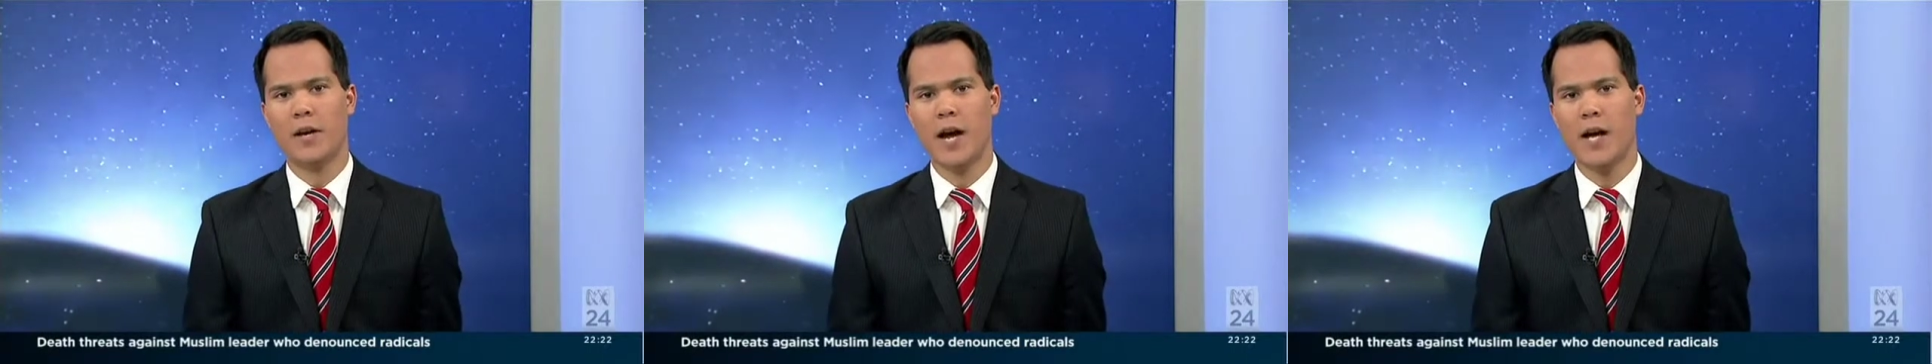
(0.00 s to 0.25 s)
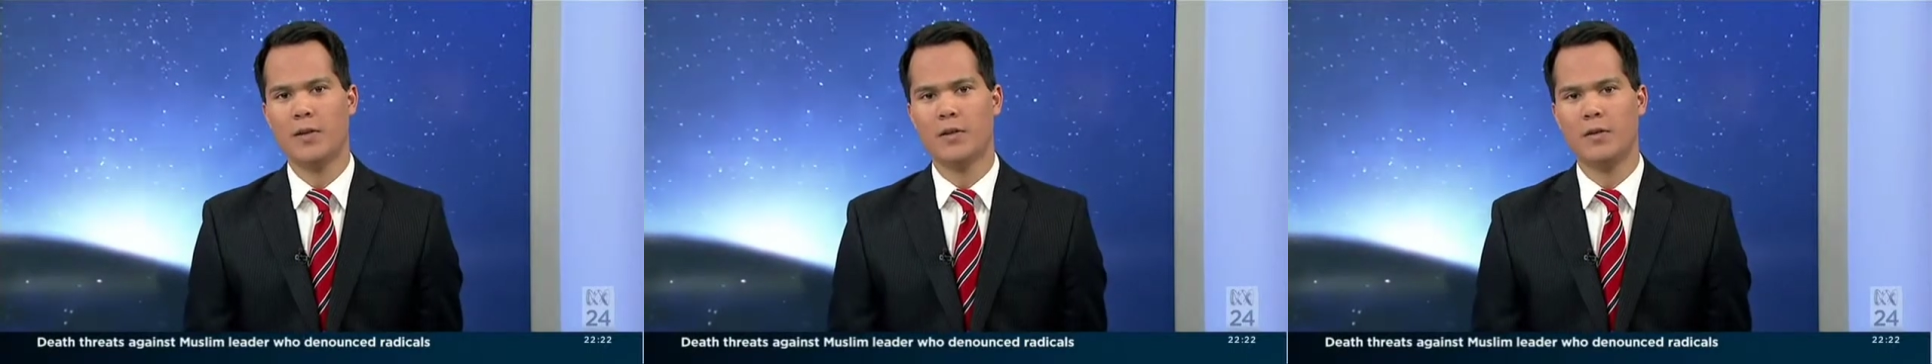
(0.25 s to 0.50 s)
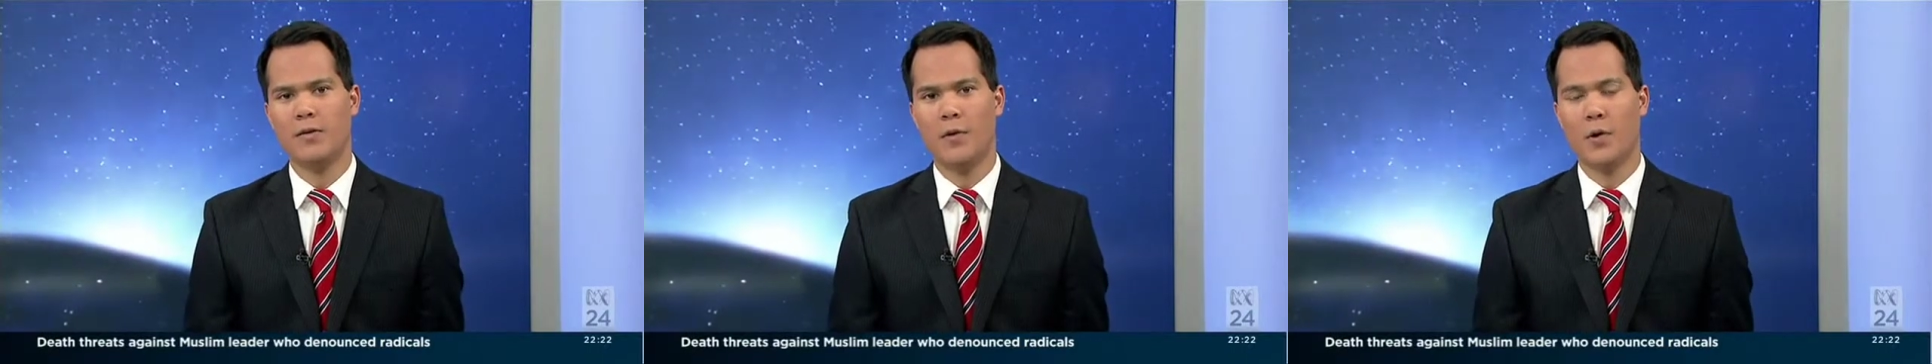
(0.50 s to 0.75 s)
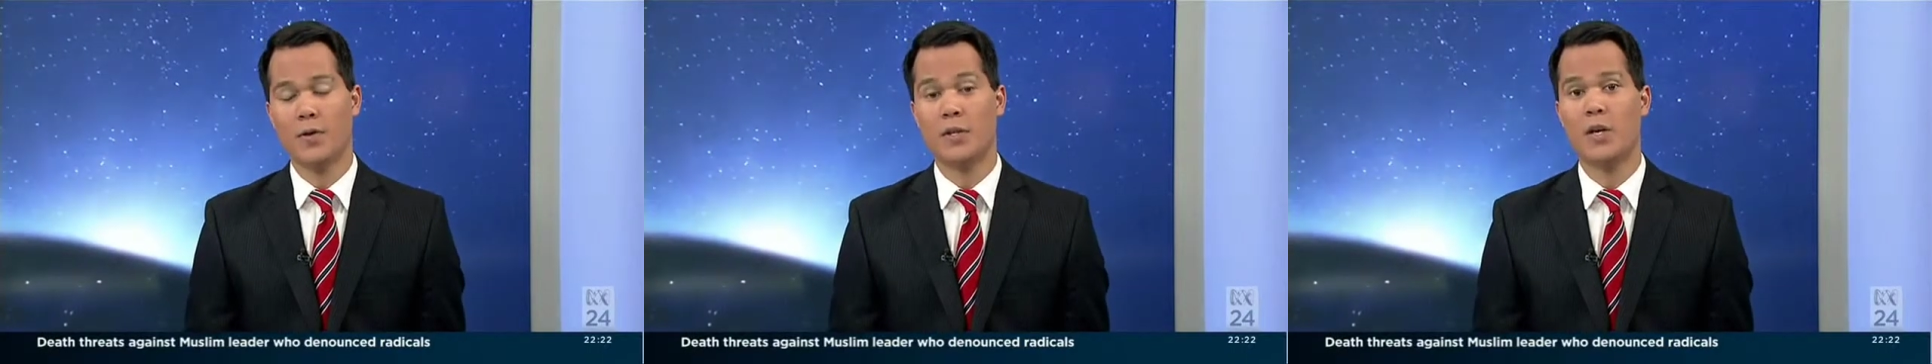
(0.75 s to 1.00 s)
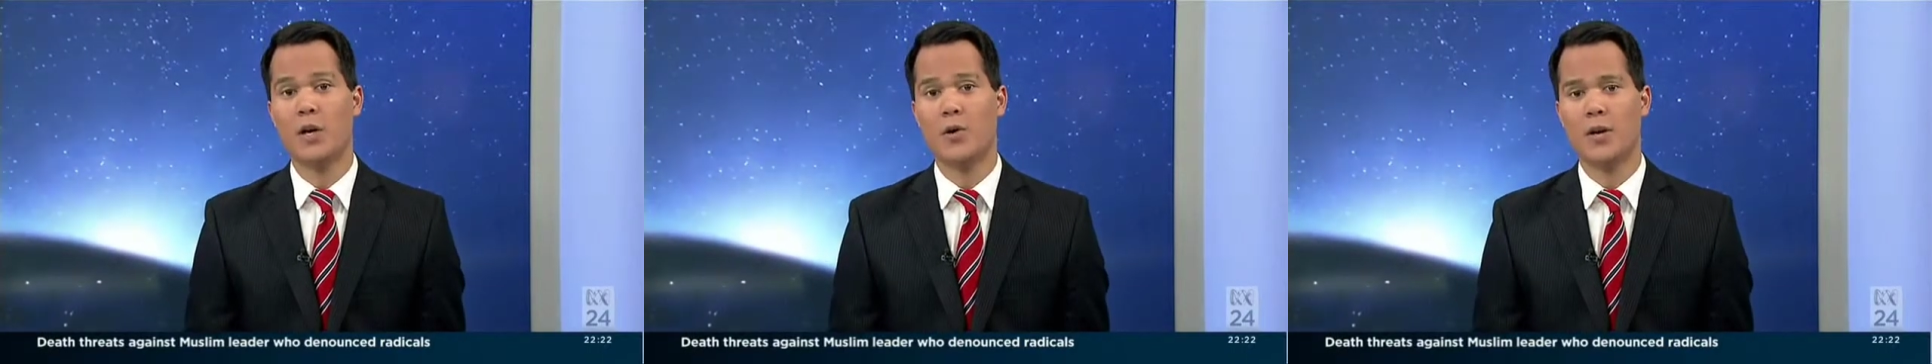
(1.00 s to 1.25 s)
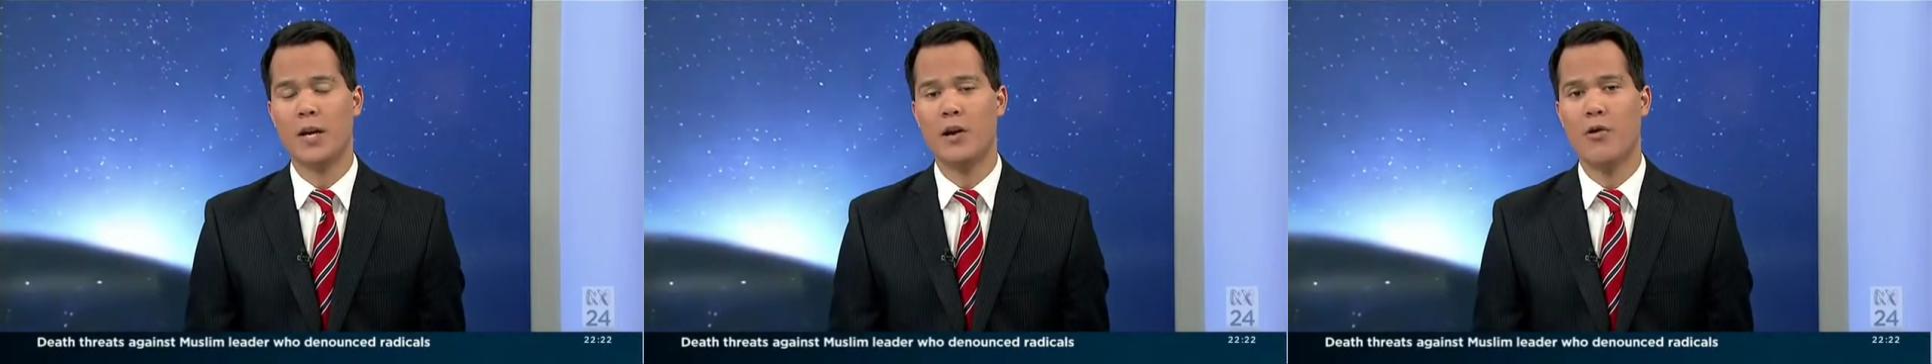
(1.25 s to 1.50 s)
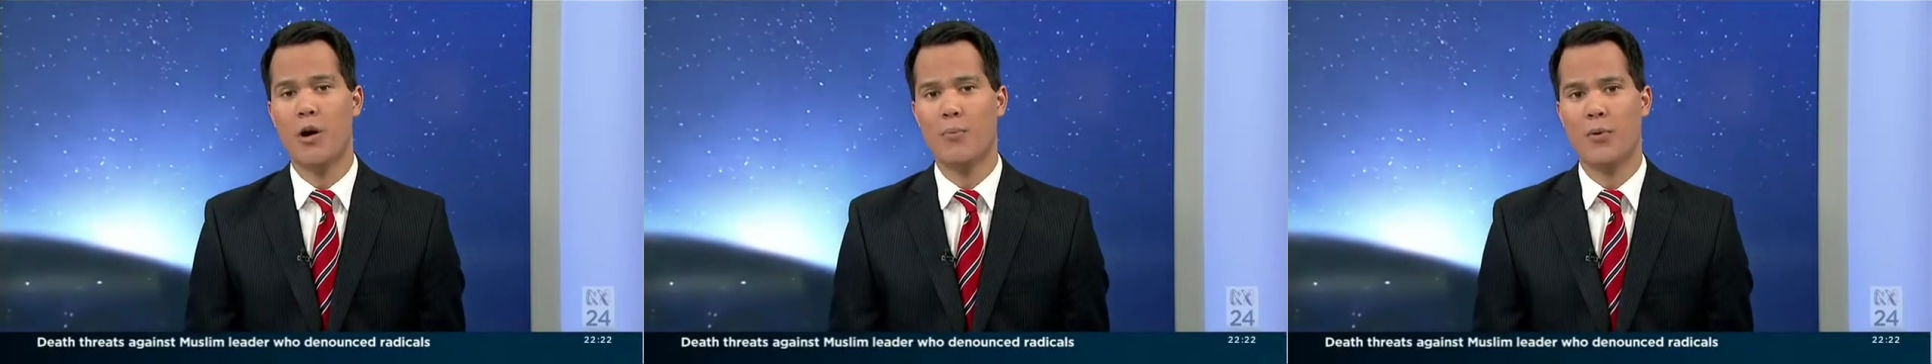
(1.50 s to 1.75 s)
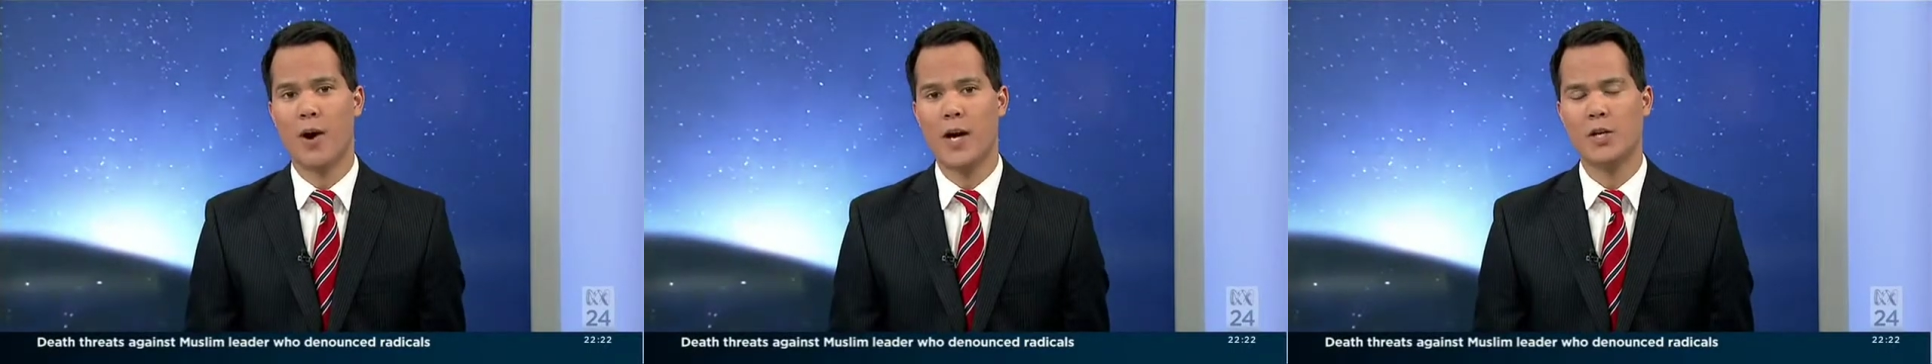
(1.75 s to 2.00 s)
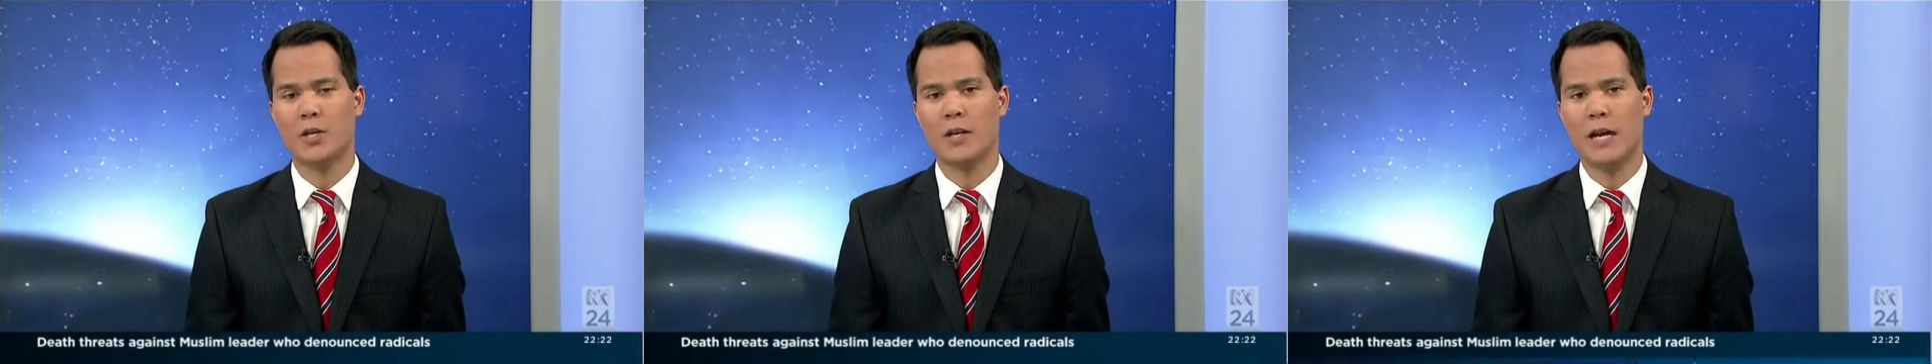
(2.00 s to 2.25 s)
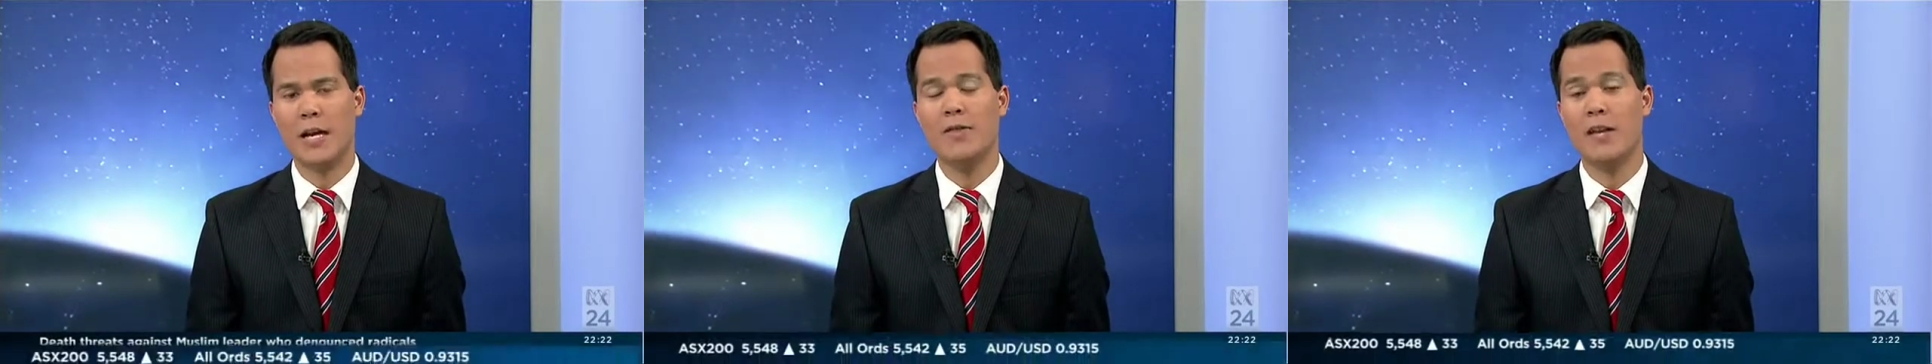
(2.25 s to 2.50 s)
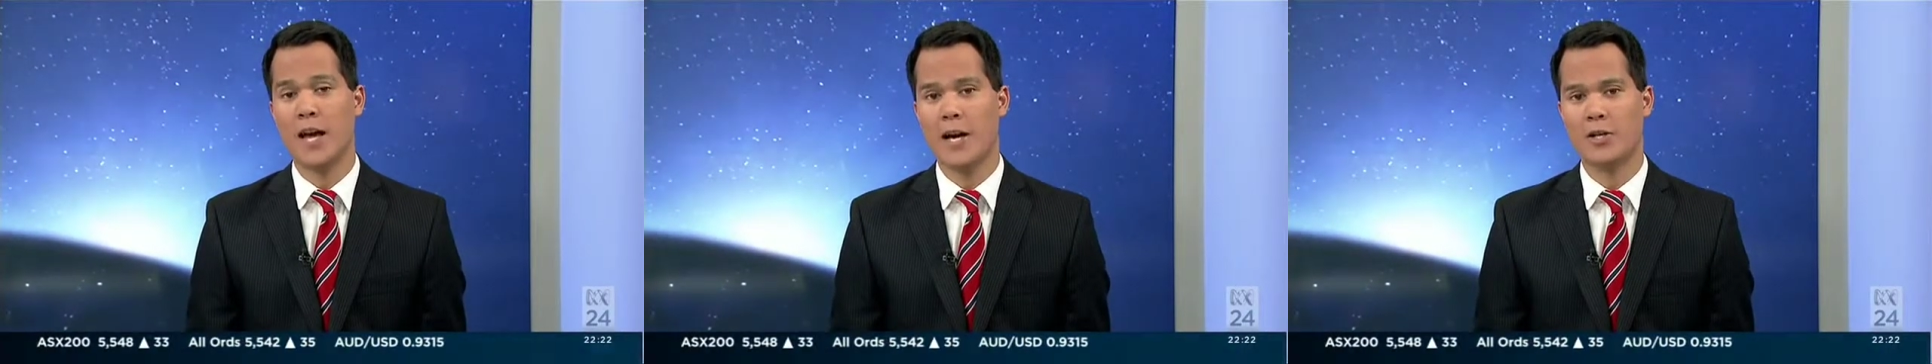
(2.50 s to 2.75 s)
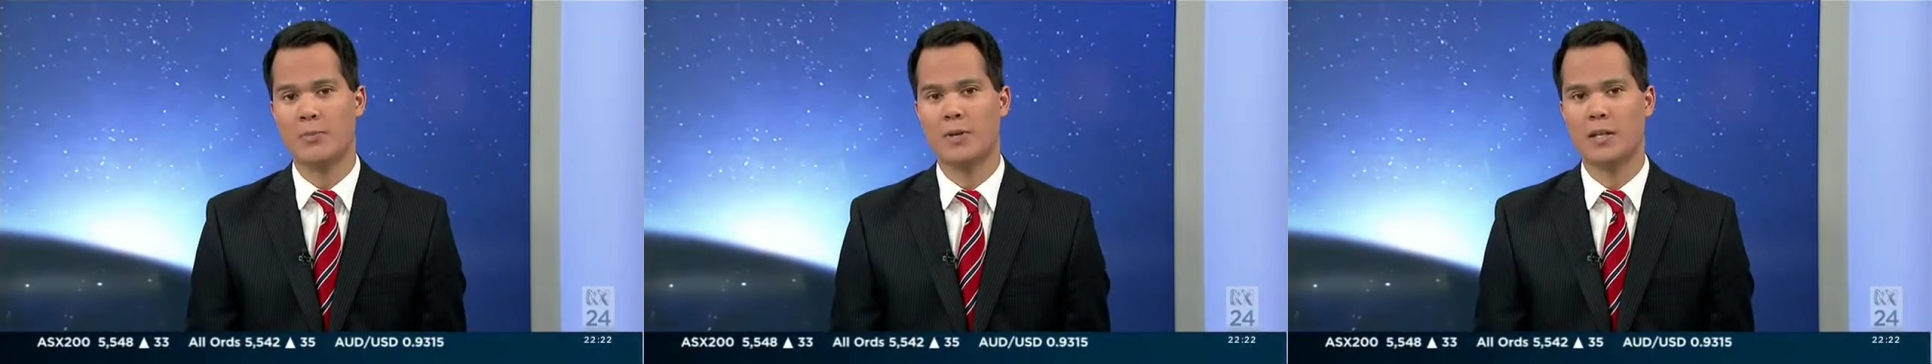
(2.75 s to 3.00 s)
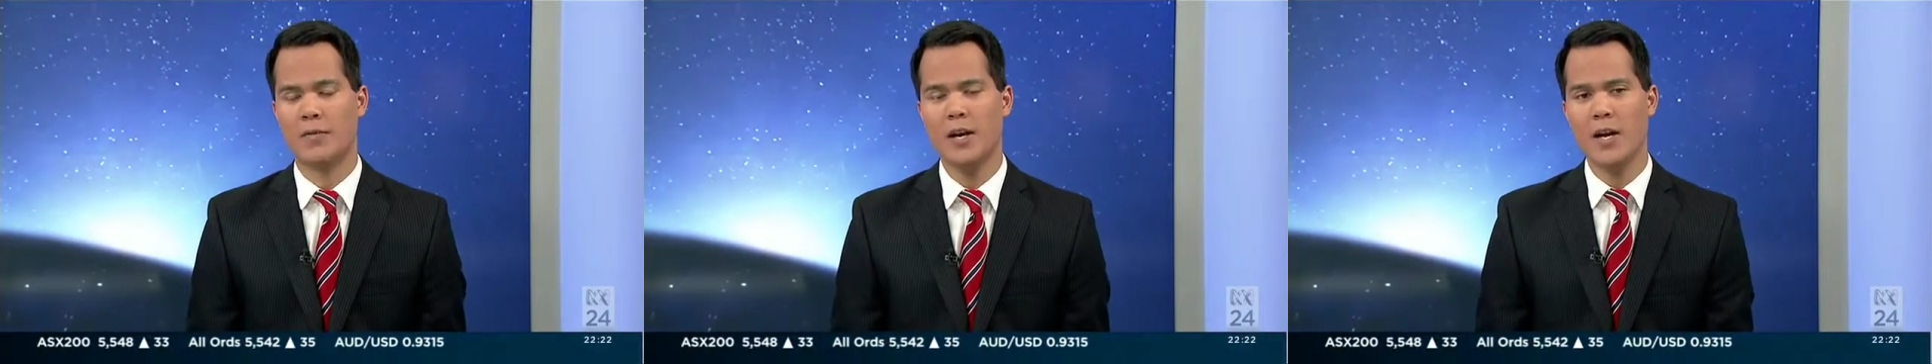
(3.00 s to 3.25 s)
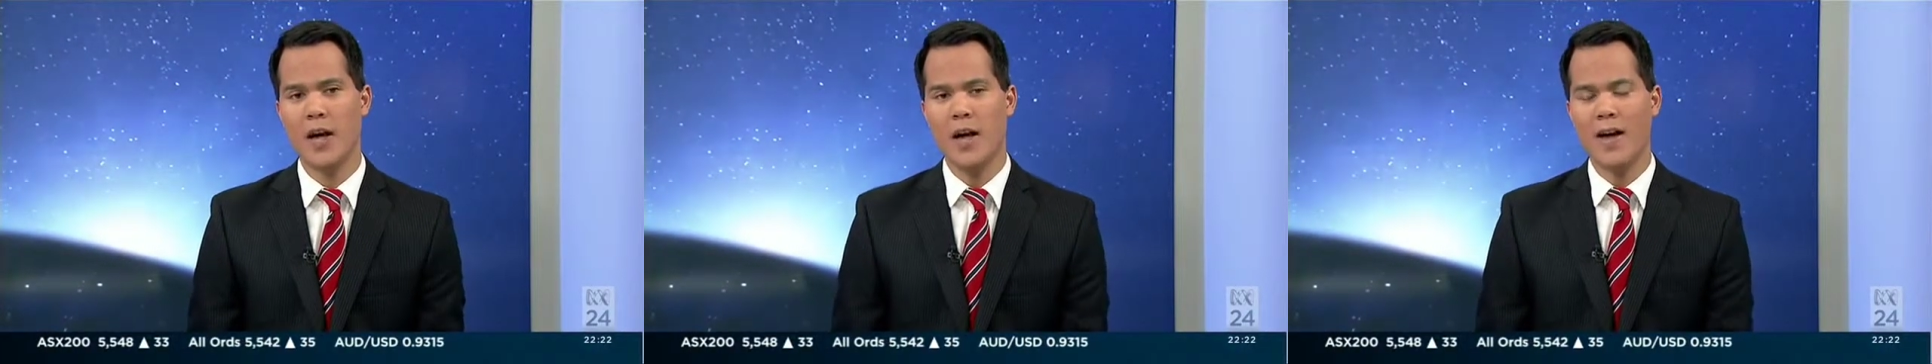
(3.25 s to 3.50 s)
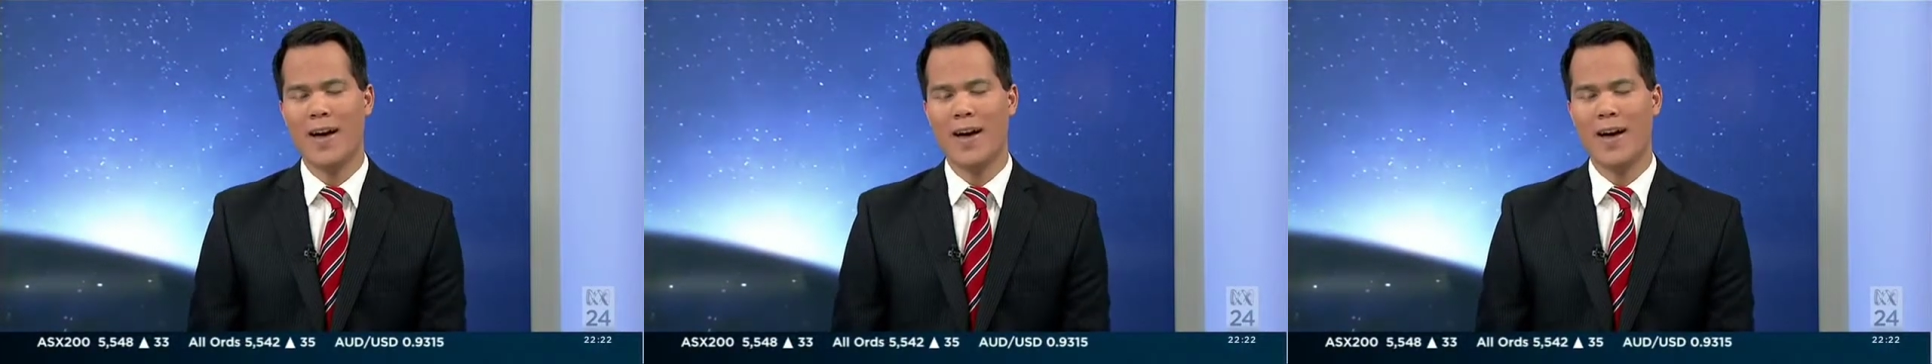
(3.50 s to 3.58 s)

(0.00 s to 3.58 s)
the Council for Security Cooperation in the Asia-Pacific